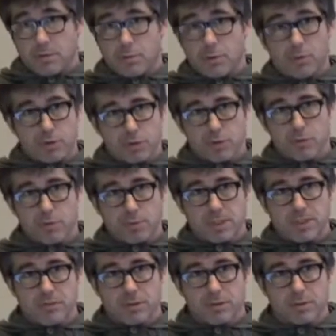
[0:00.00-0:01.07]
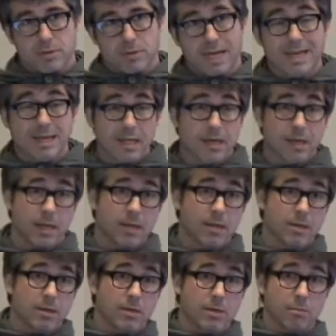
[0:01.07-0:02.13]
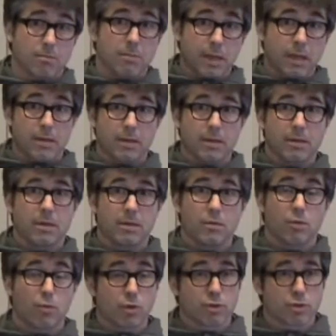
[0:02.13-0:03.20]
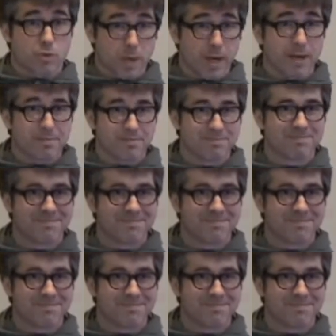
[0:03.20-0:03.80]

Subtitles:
proportion would be different, and in a worse way,